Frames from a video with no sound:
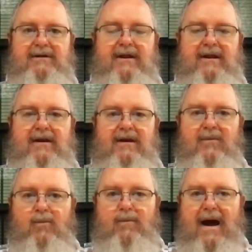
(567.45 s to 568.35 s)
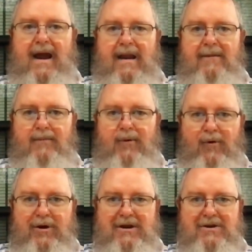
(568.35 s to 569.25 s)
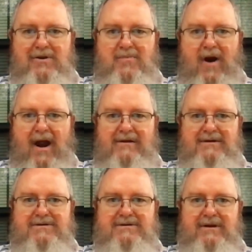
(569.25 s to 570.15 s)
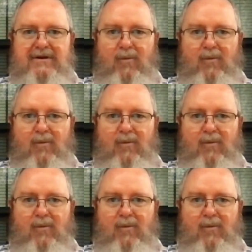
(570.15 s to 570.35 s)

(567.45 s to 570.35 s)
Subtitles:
that by putting into practice